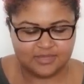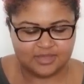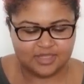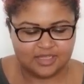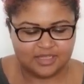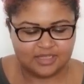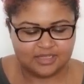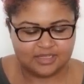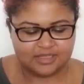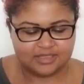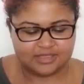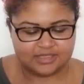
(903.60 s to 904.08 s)

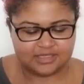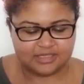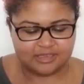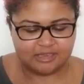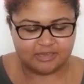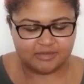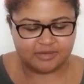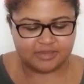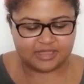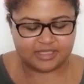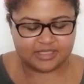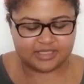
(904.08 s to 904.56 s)
Tell
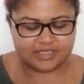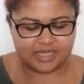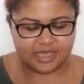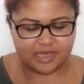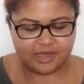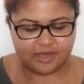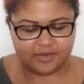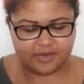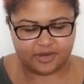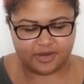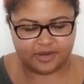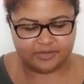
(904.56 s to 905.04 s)
me about the
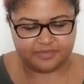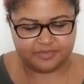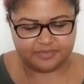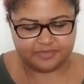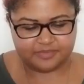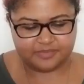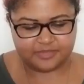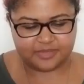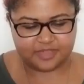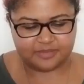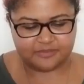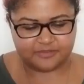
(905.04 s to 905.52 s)
tower
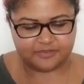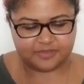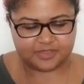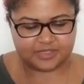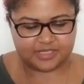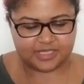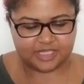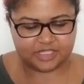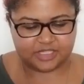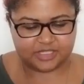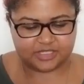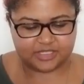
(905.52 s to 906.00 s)
for
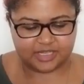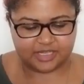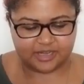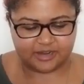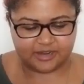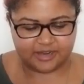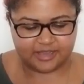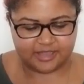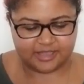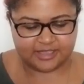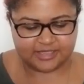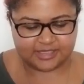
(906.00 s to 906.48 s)

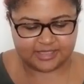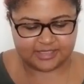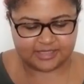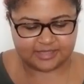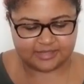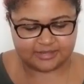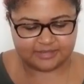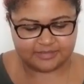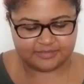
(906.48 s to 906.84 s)
Sagittarius